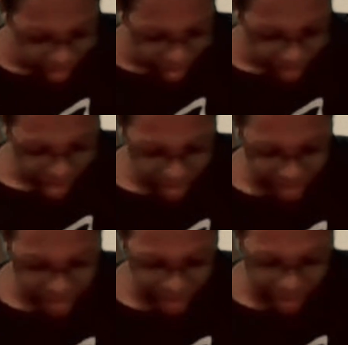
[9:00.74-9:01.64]
He had
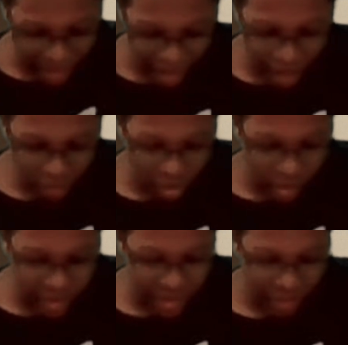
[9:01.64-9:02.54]
to take it out
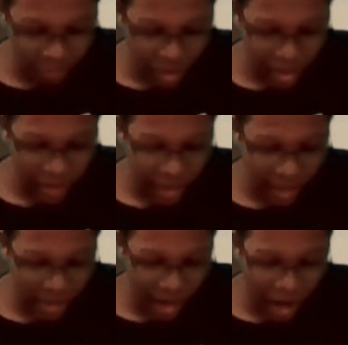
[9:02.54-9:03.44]
on somebody,
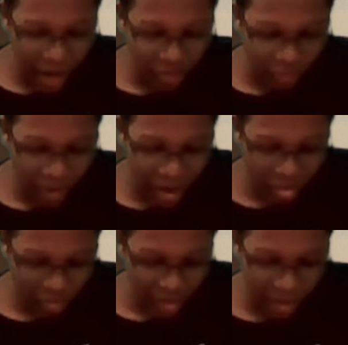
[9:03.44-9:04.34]
and I'd
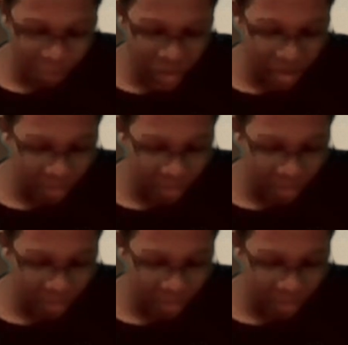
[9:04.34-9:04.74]
rather it be